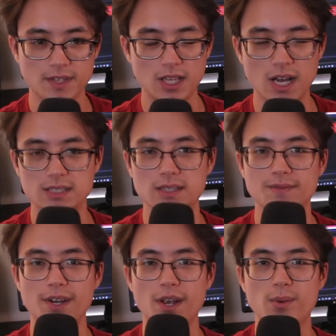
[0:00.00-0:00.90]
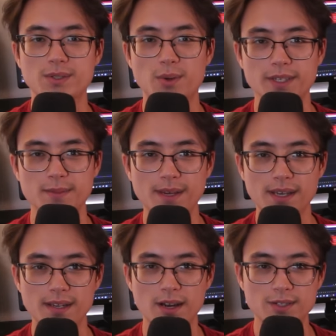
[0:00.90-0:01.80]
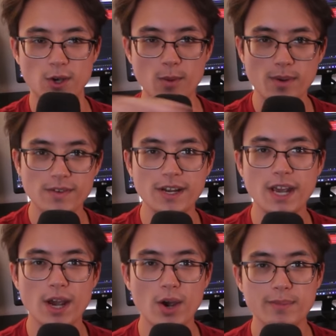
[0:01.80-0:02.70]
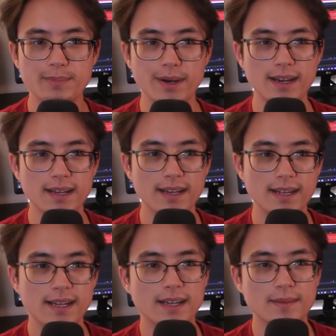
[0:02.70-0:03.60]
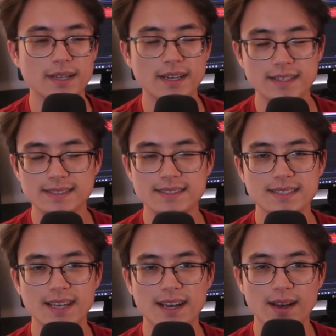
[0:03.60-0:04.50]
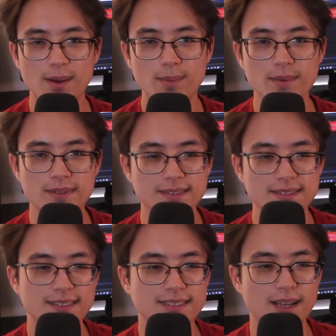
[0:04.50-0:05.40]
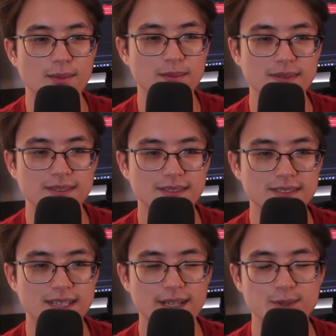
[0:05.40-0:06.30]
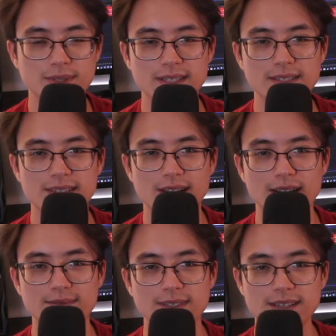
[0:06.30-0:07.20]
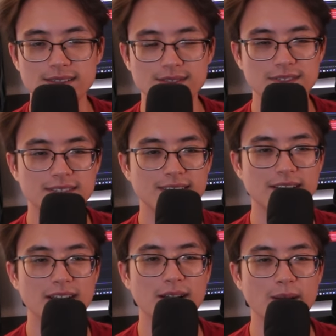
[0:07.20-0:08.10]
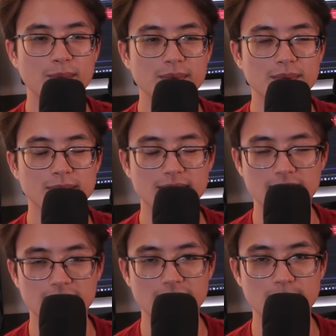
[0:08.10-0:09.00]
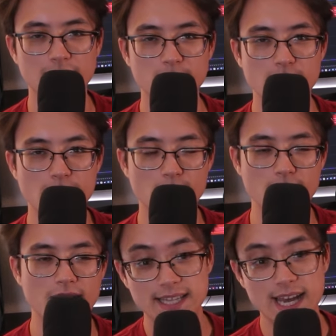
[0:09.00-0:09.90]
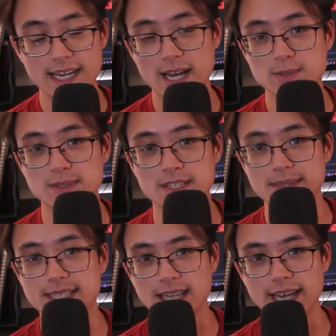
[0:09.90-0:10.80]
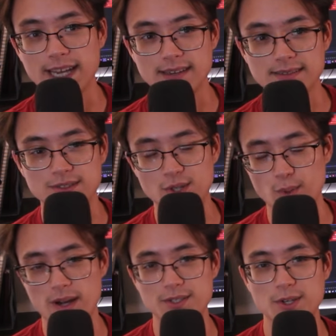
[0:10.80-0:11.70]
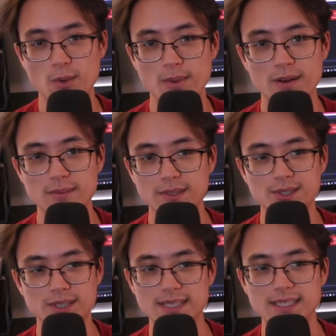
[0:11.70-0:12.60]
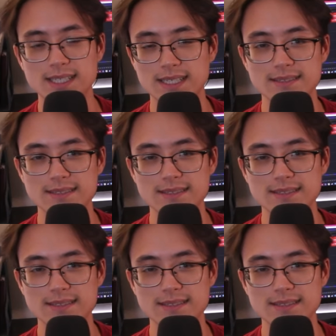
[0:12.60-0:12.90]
closet video was going to be an October video, but because some scheduling conflicts, me not getting my pre-order, that announcement's gonna be delayed to October, which is in like